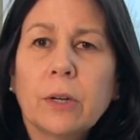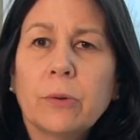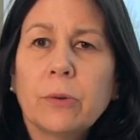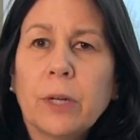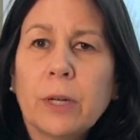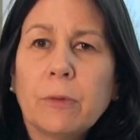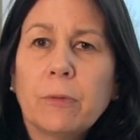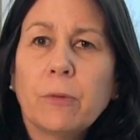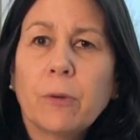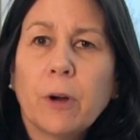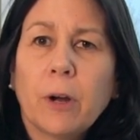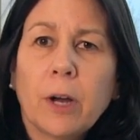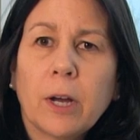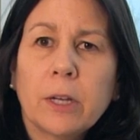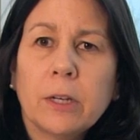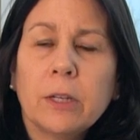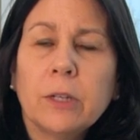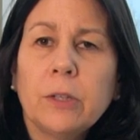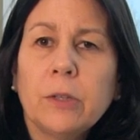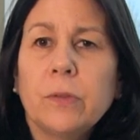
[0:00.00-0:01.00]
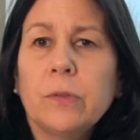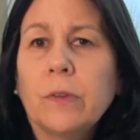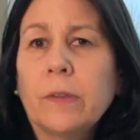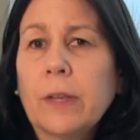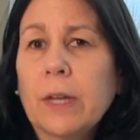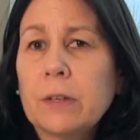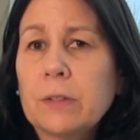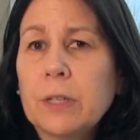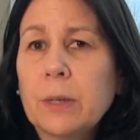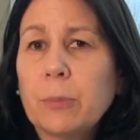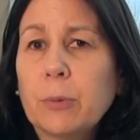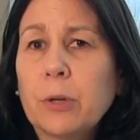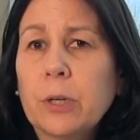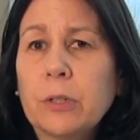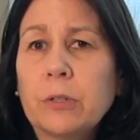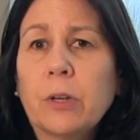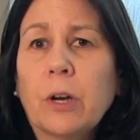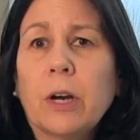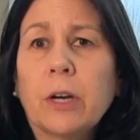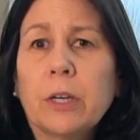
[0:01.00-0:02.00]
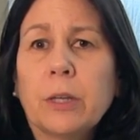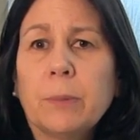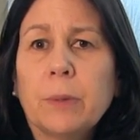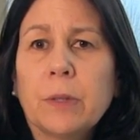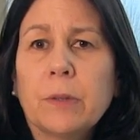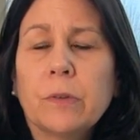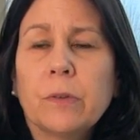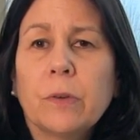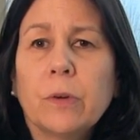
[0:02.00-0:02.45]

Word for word: create fraud using that temporary document.